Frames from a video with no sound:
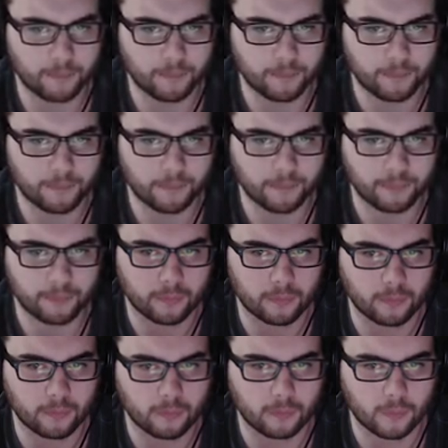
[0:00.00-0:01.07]

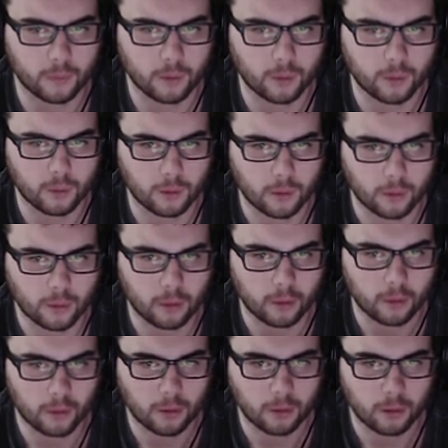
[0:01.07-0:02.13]

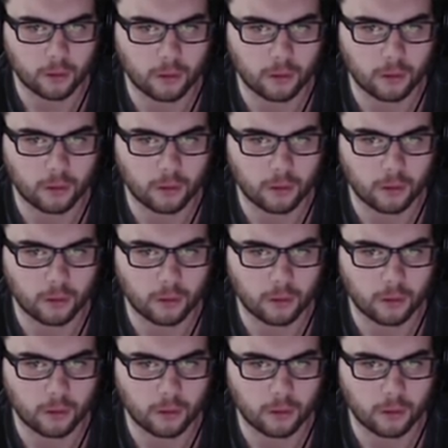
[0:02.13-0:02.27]
No one is speaking in this clip.